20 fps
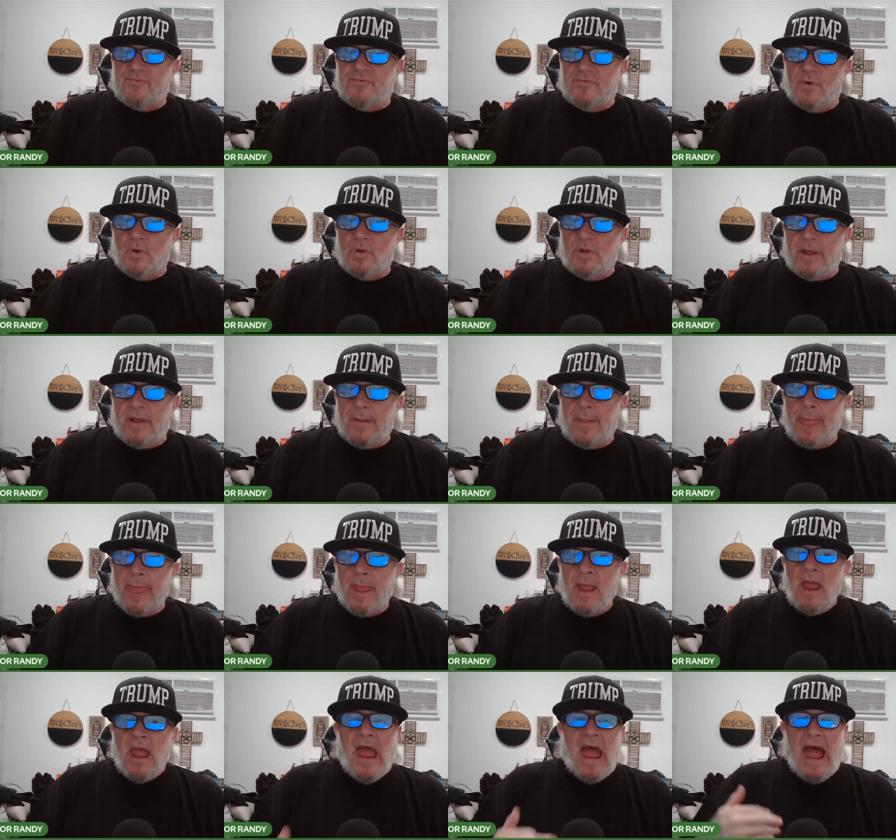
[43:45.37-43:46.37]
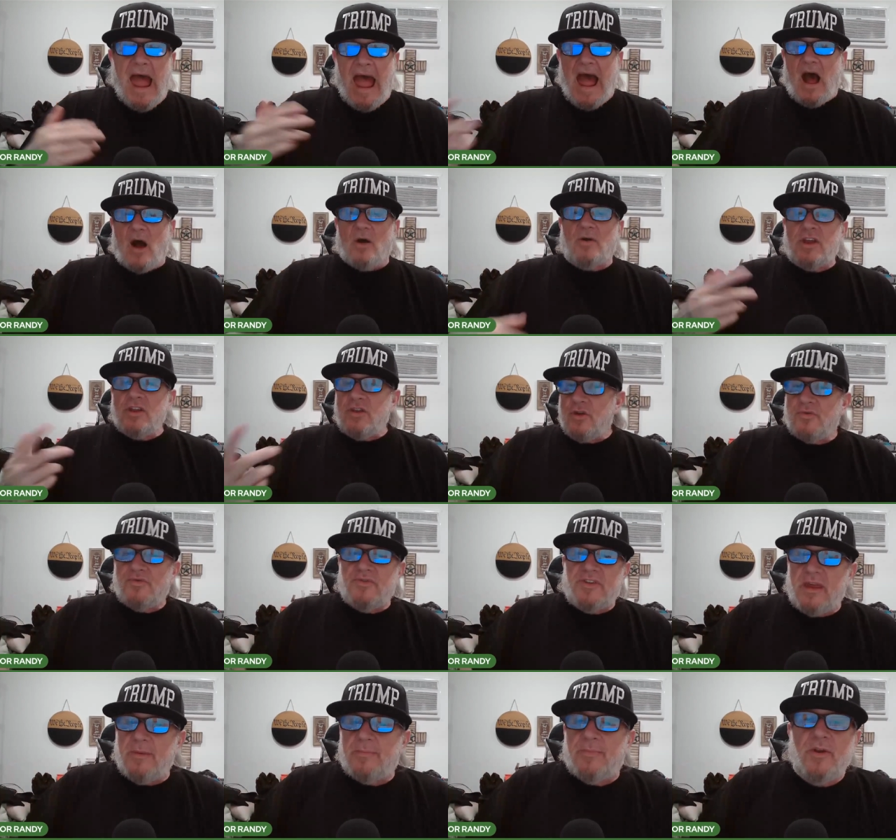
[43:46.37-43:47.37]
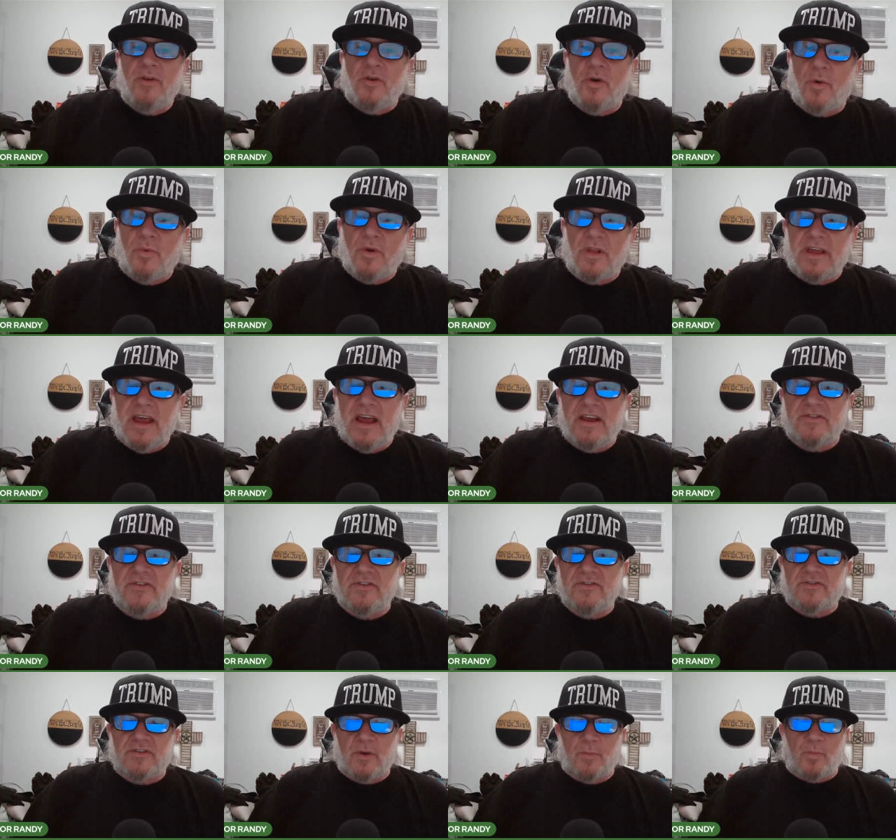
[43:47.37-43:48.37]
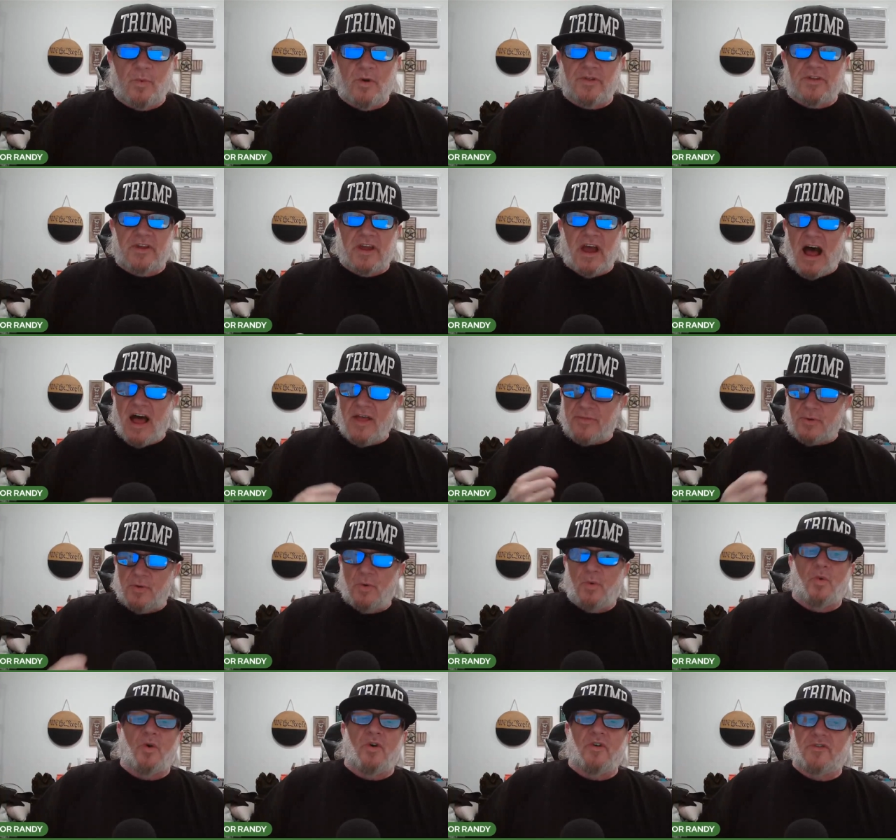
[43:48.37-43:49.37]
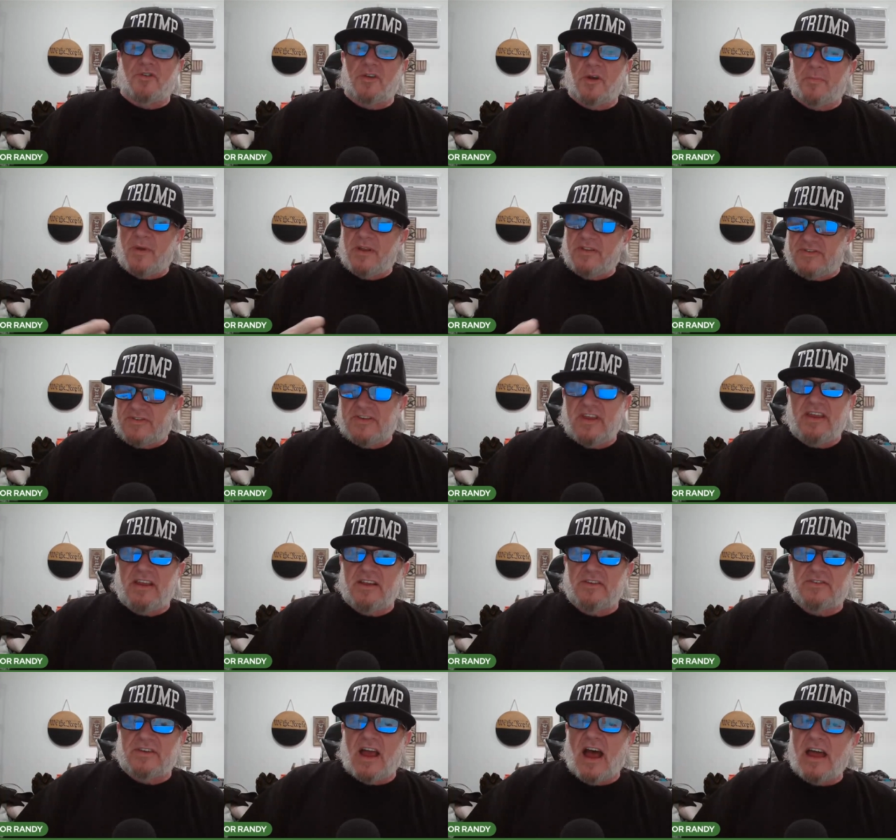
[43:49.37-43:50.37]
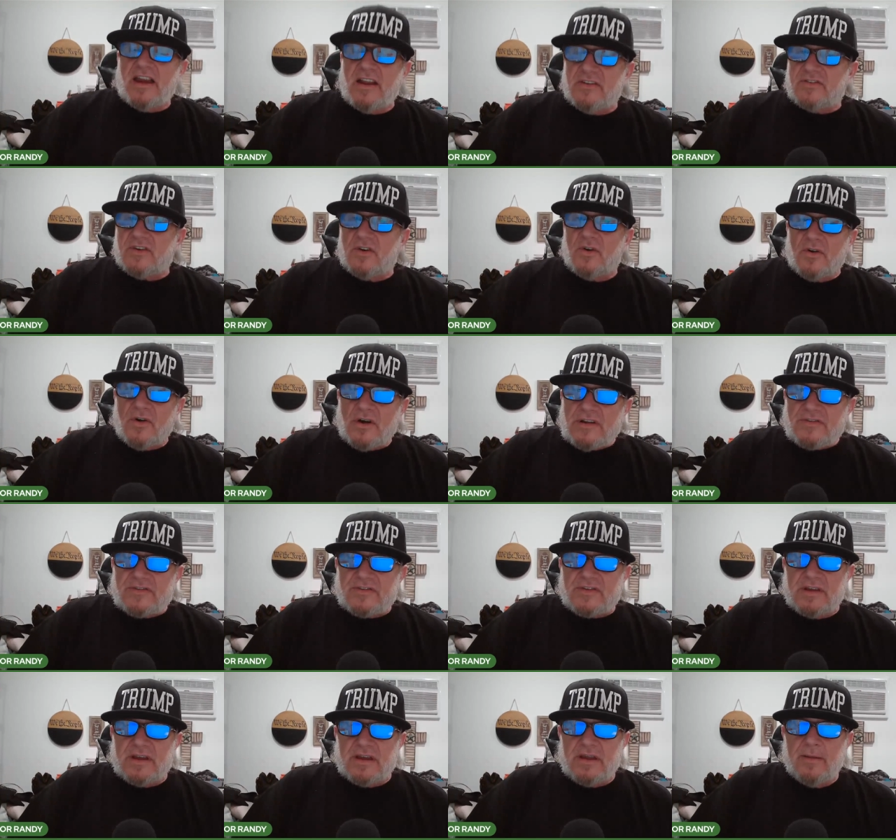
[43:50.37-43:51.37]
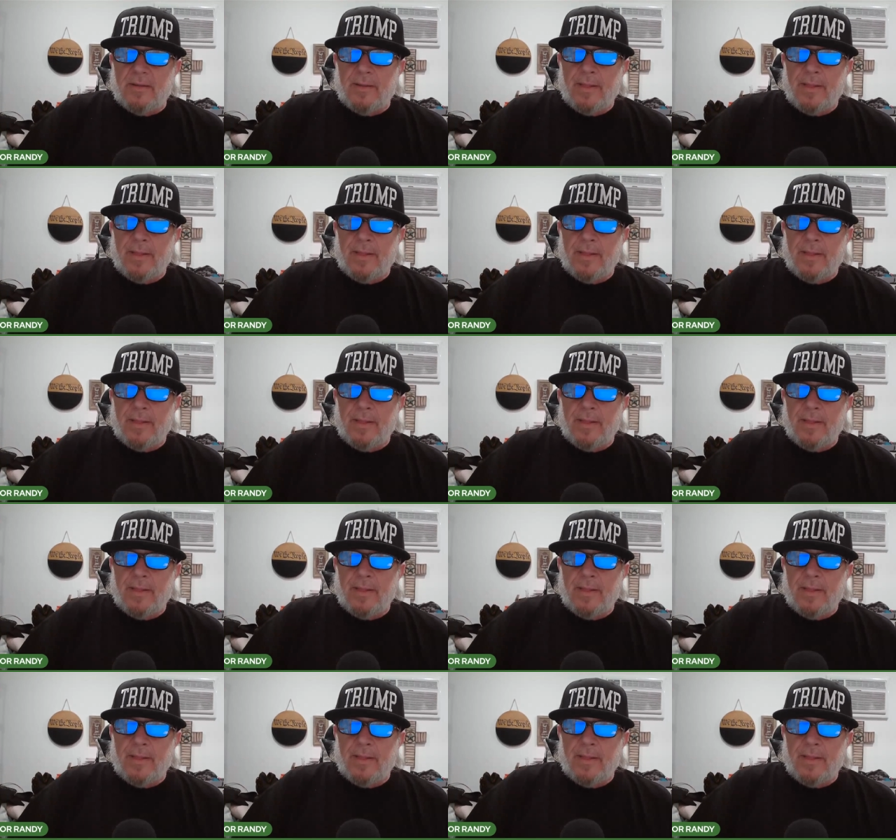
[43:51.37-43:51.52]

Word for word: fully how can you deepen your relationship with god through worship and seek his guidance earnestly